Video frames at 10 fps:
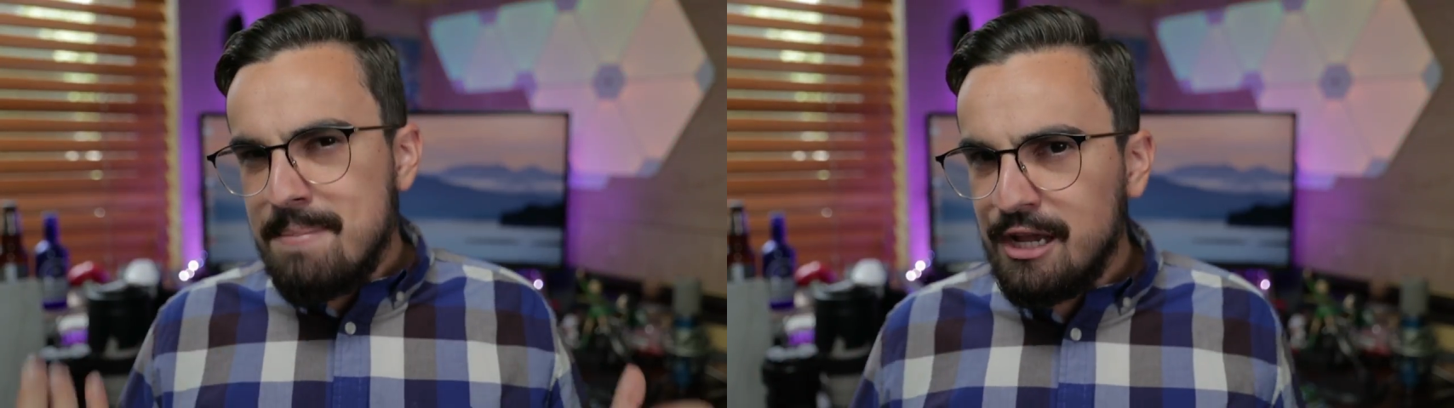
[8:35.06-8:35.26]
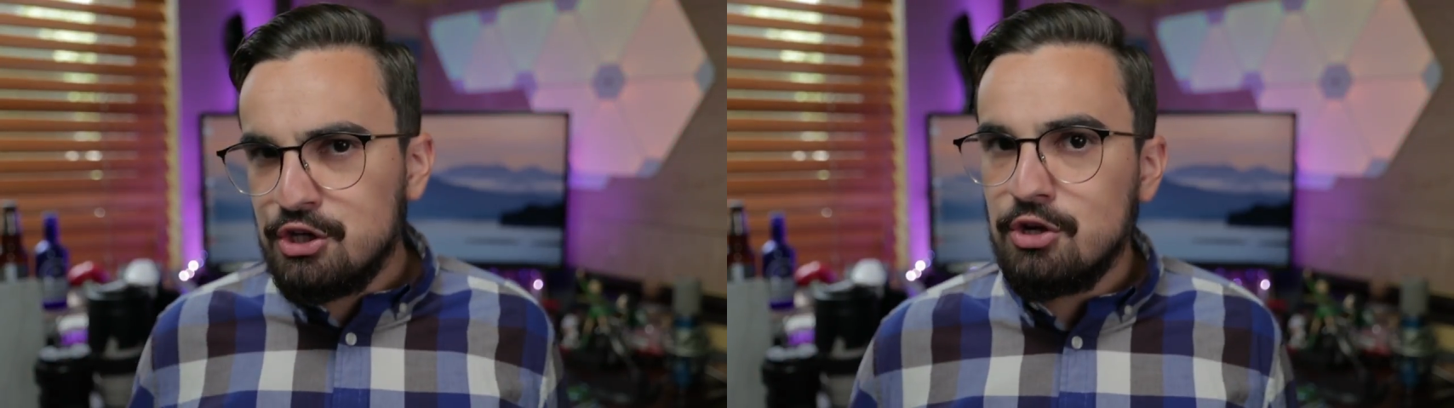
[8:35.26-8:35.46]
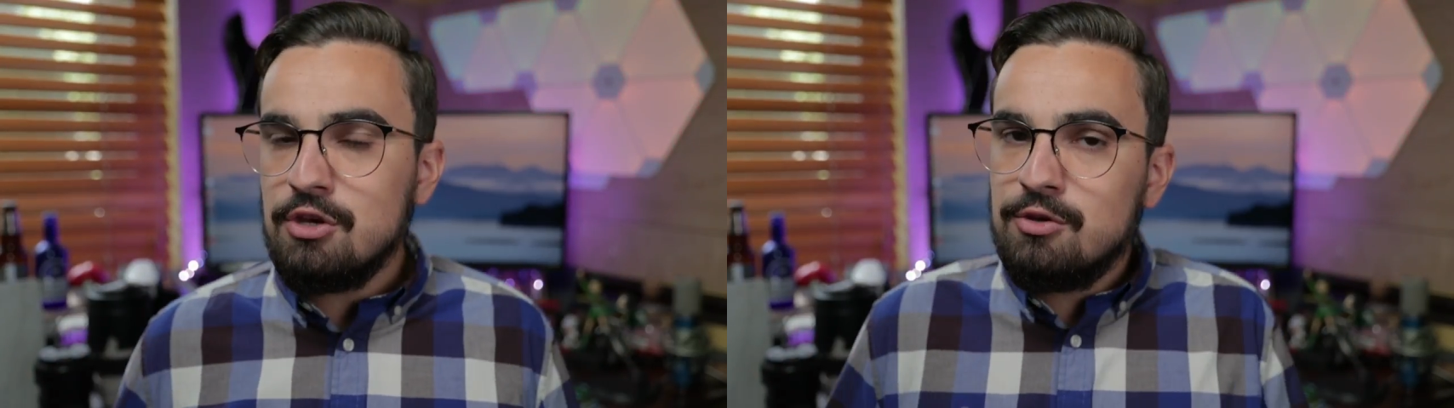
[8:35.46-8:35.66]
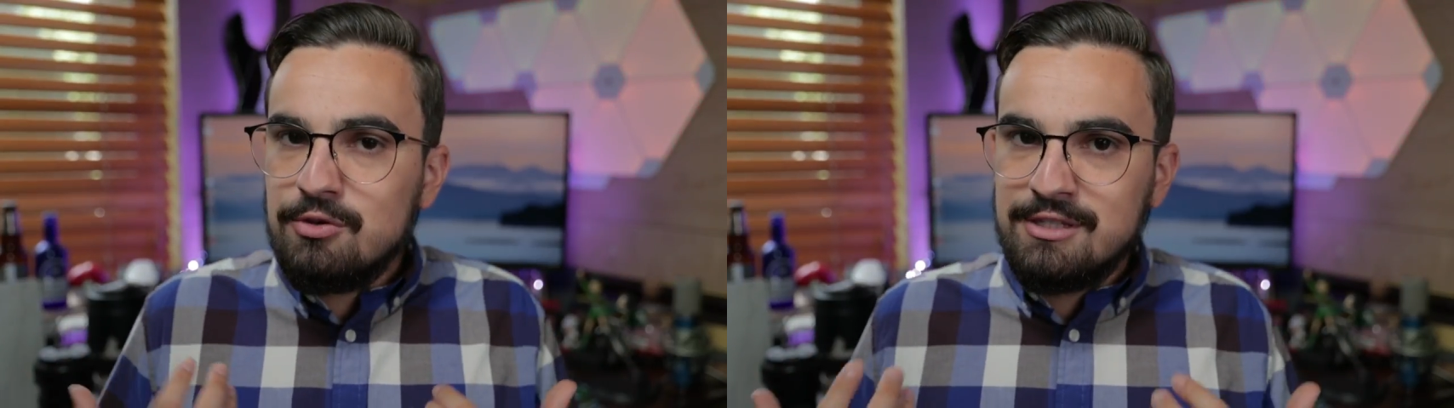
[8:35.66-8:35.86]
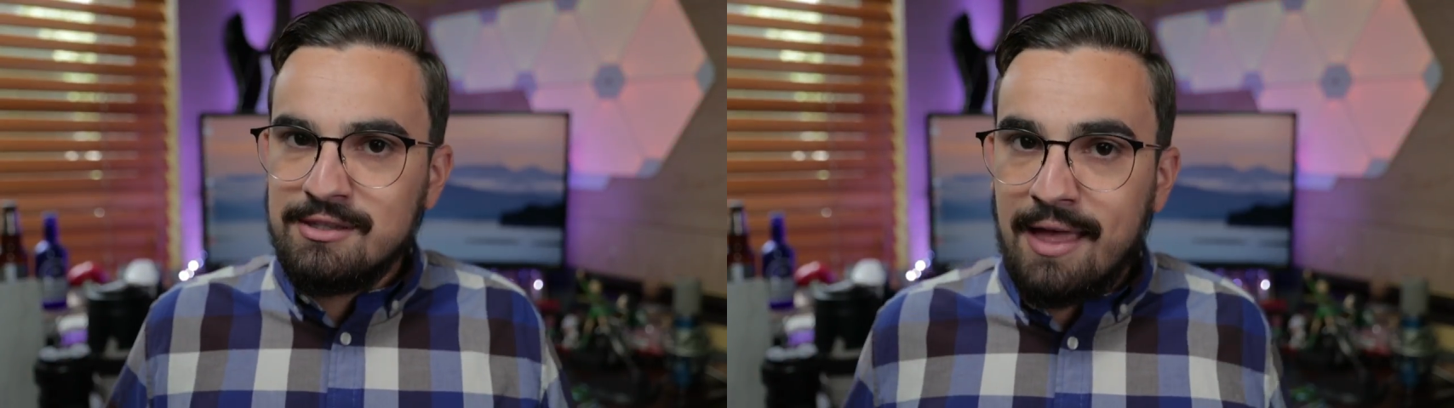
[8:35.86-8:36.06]
make sure you
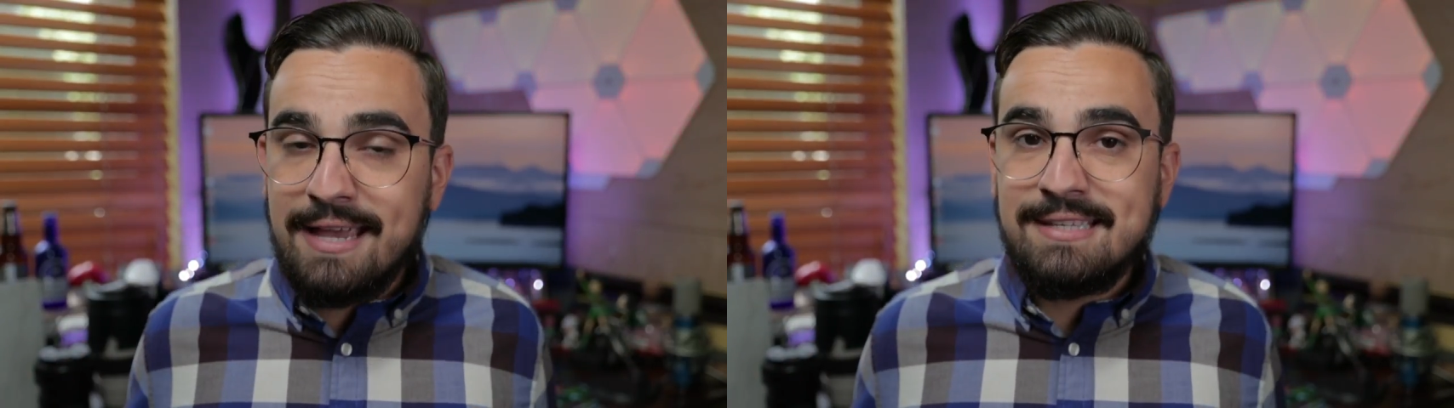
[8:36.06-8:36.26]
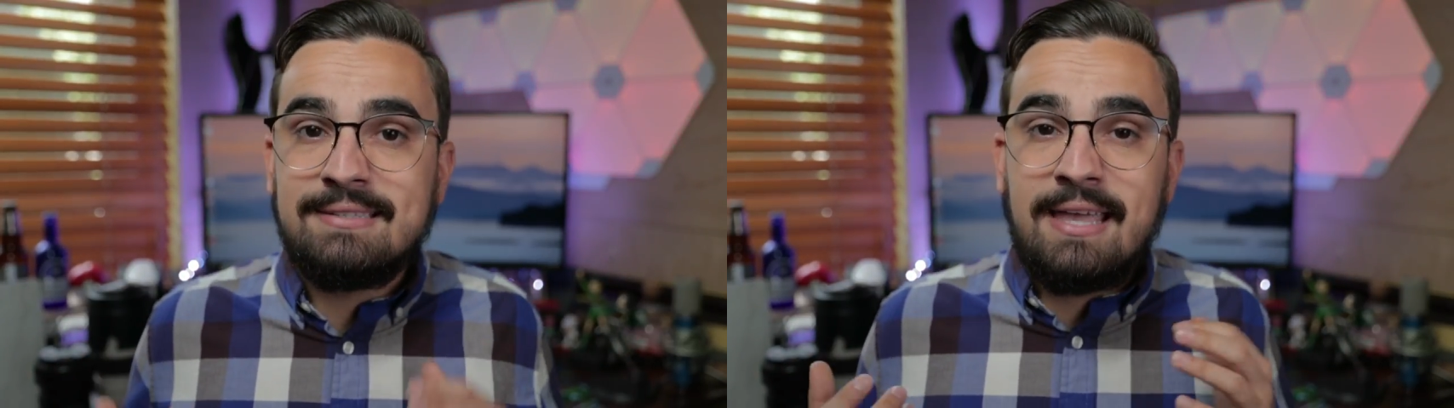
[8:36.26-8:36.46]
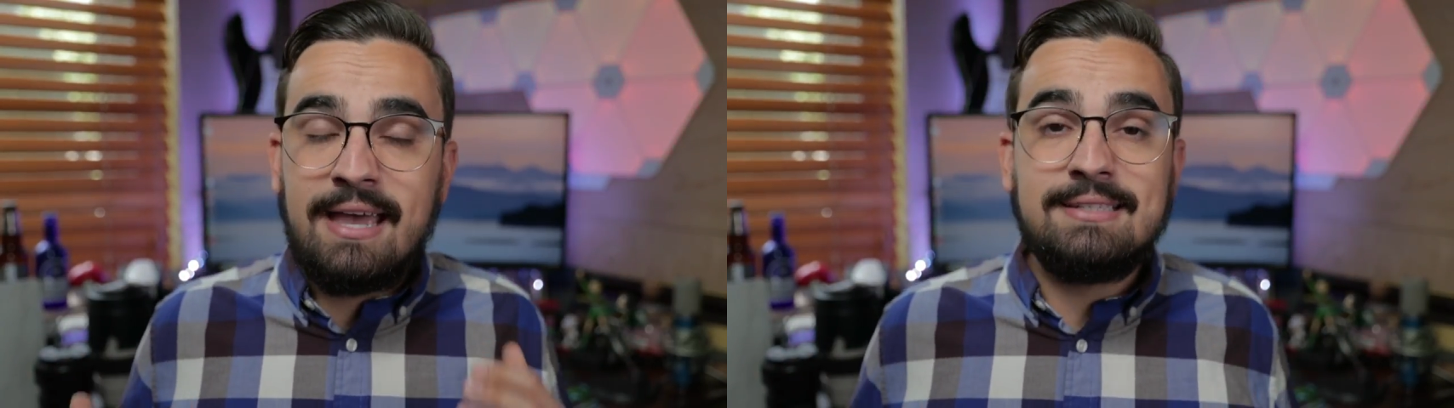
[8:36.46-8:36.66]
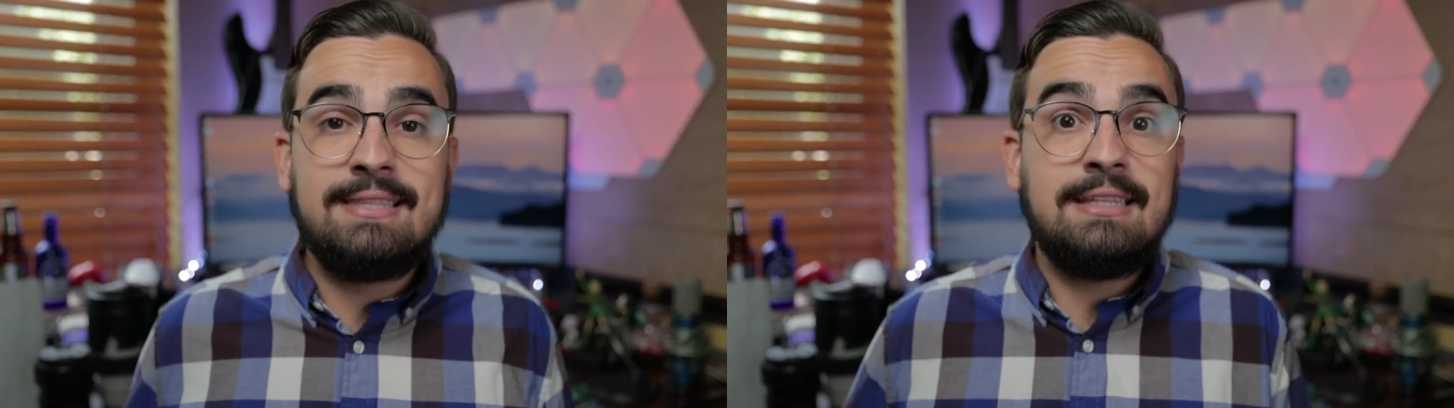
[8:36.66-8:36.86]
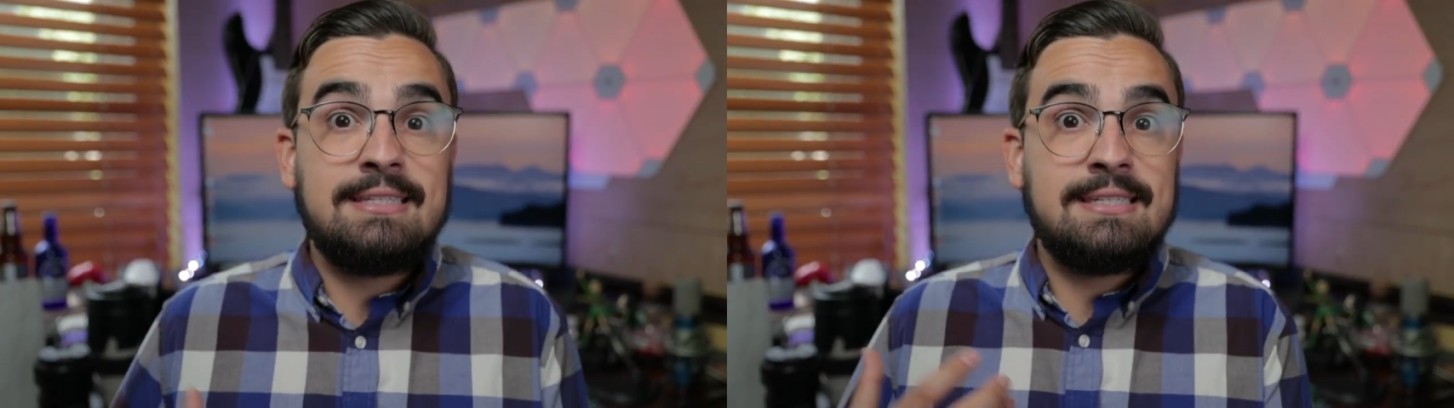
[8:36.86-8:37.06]
use nice
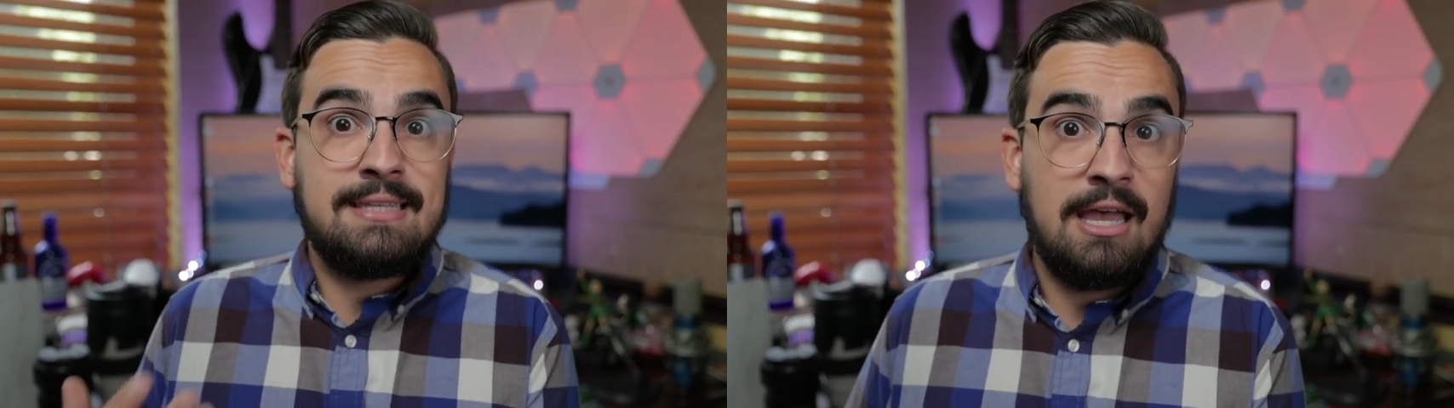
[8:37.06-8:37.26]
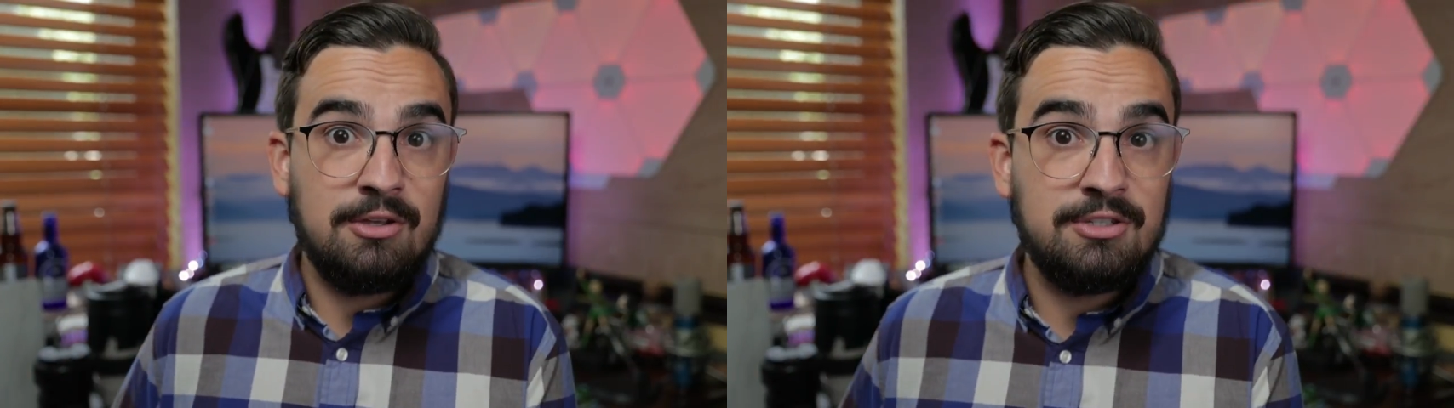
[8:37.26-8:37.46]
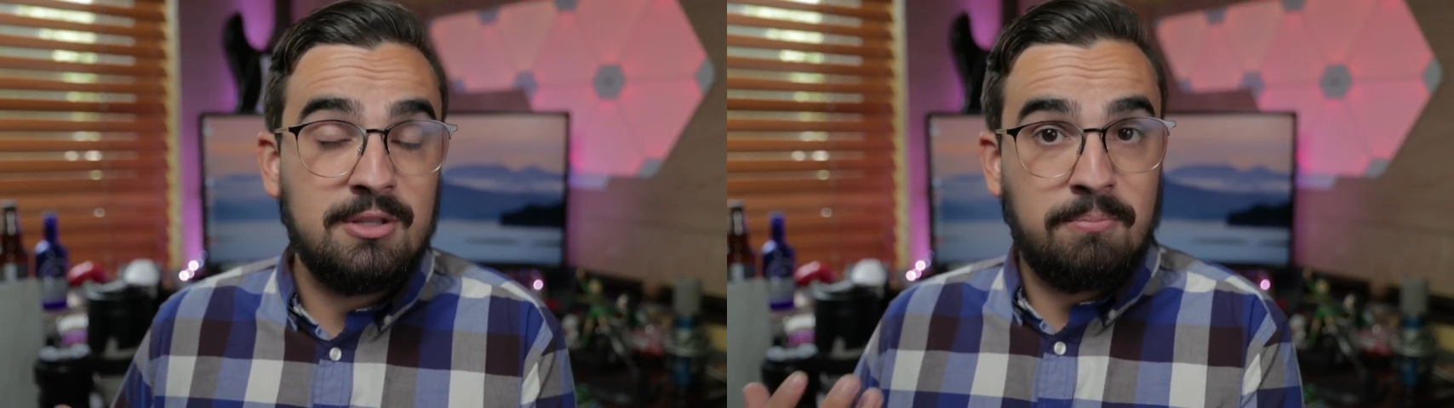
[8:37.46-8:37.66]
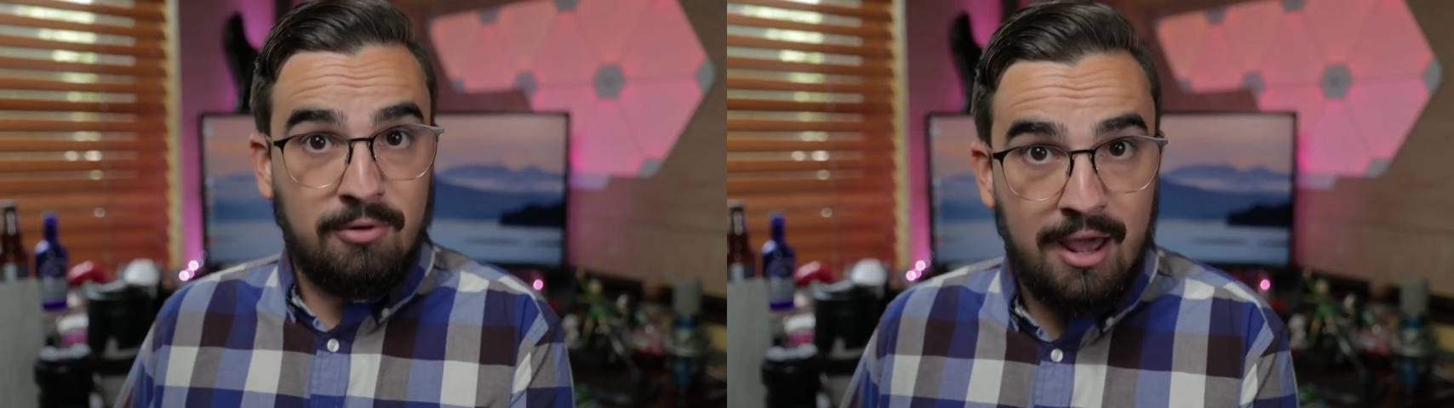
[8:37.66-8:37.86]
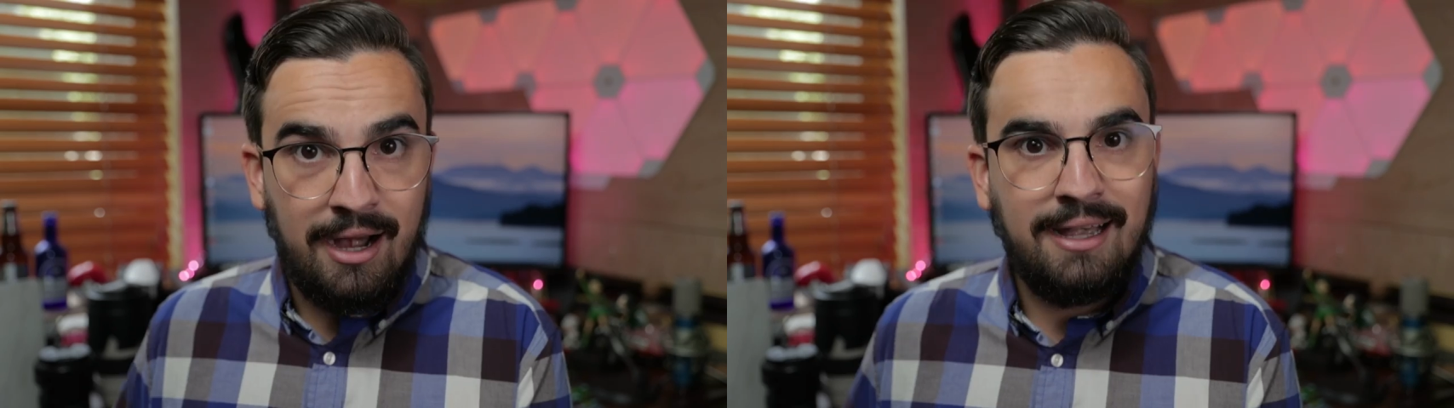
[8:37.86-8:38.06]
text that sells the
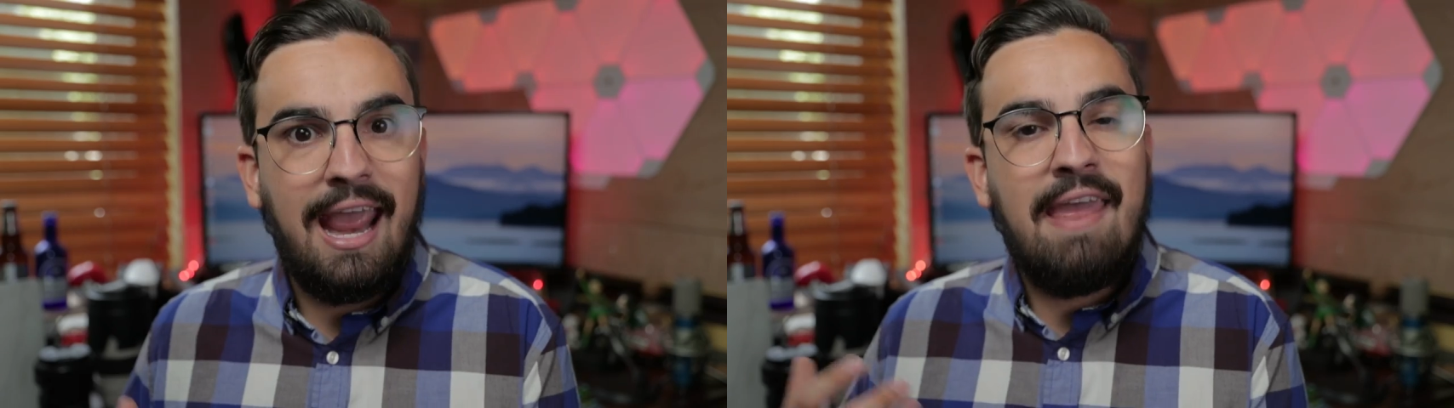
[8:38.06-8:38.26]
product